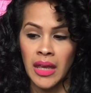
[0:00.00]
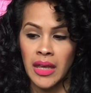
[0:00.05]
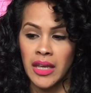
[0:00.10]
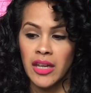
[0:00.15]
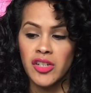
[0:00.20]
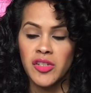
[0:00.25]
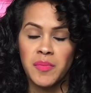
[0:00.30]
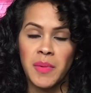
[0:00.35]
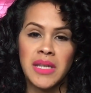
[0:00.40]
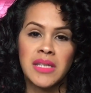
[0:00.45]

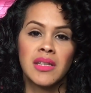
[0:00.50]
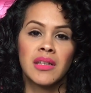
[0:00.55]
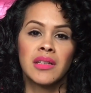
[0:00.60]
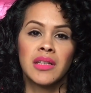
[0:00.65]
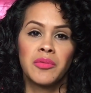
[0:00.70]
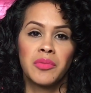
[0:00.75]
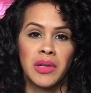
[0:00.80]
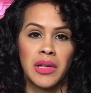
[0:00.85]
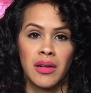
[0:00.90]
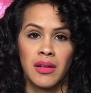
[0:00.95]
here's
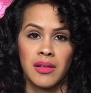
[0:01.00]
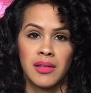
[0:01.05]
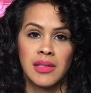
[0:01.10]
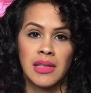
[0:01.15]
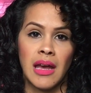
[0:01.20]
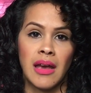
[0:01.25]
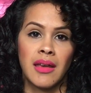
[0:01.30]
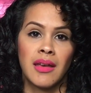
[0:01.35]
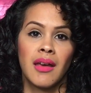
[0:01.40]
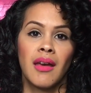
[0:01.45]
basically what it looks
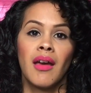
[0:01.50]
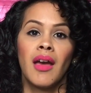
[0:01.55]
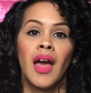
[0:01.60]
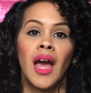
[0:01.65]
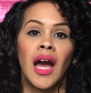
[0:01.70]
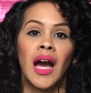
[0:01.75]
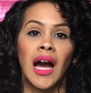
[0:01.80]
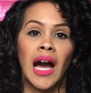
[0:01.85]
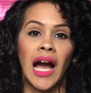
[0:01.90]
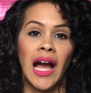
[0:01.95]
like.
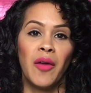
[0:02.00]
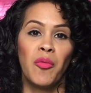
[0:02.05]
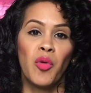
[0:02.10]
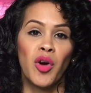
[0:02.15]
I